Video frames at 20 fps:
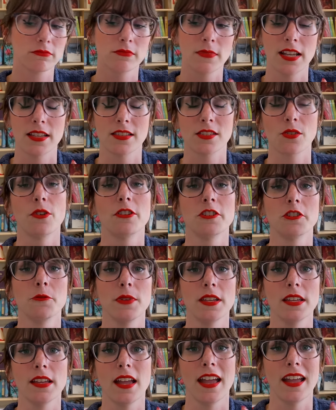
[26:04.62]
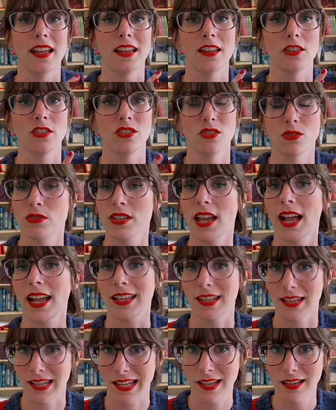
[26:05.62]
It's going to be a new
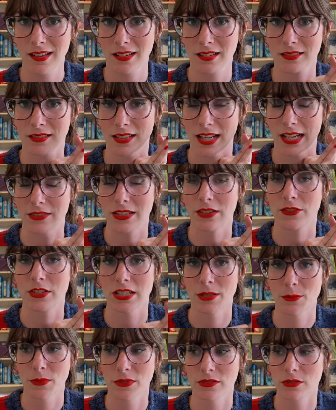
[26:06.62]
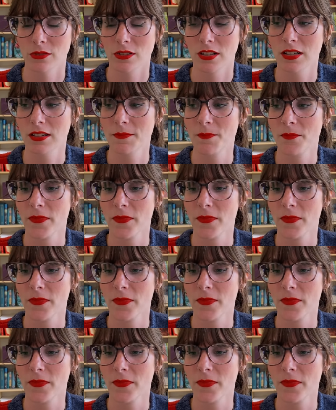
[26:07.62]
technique that I've never done before.